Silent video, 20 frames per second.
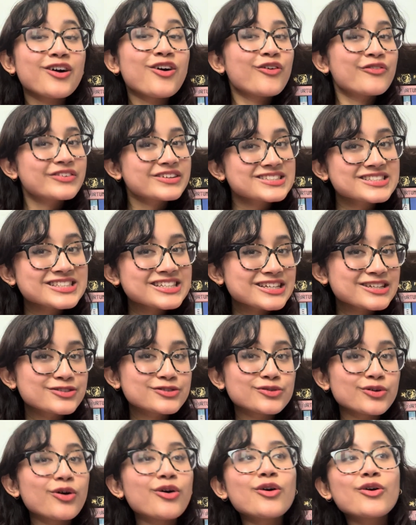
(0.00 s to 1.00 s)
Obviously, do
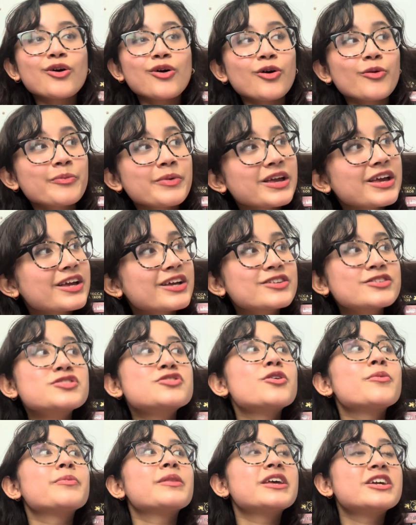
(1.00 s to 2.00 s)
not copy it, do
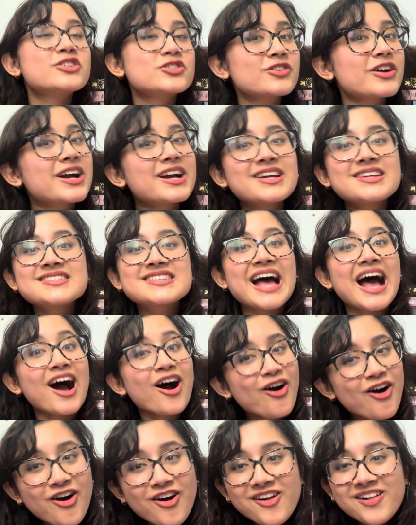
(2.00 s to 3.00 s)
not plagiarise at
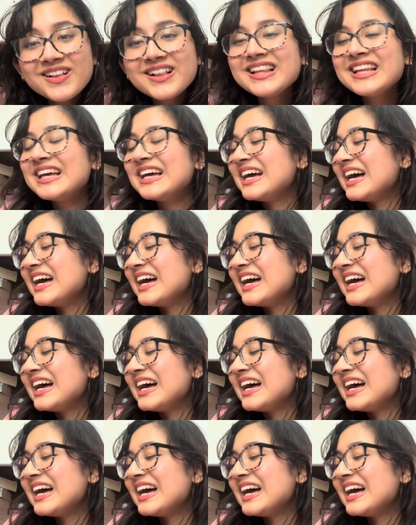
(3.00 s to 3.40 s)
all.